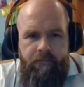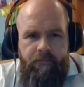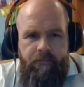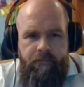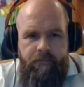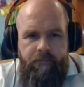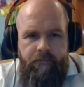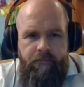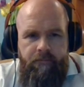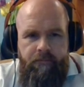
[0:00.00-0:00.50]

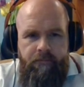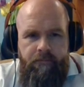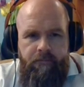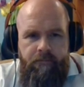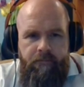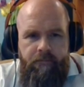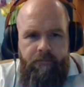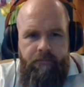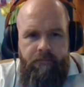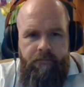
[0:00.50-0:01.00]

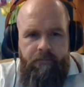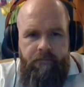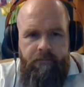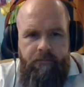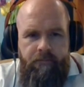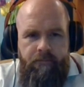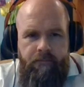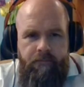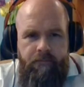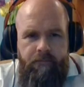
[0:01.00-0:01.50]

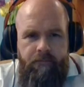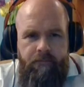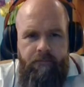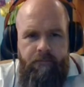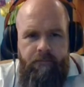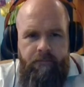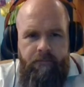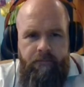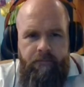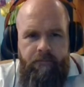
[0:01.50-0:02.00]

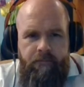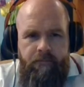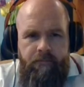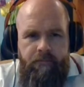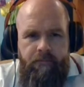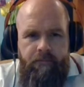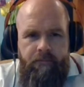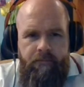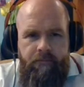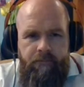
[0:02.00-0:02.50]

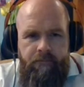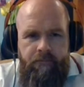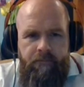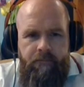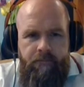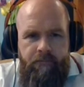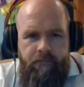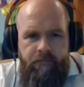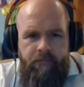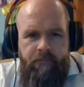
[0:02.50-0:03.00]

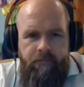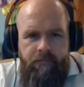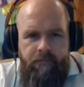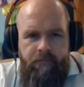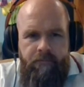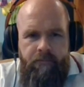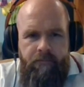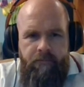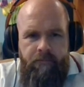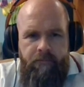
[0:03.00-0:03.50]

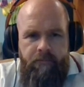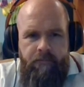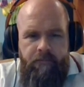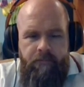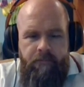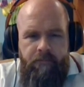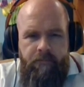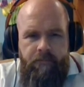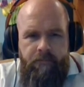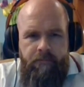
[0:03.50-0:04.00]

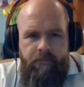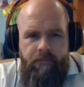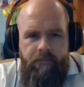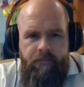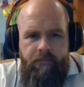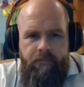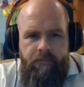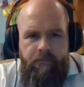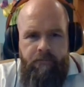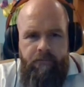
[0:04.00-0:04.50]

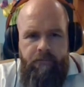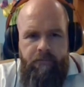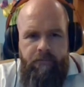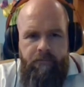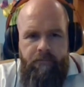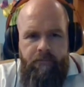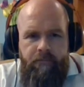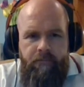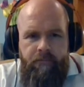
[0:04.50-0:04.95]
(not speaking)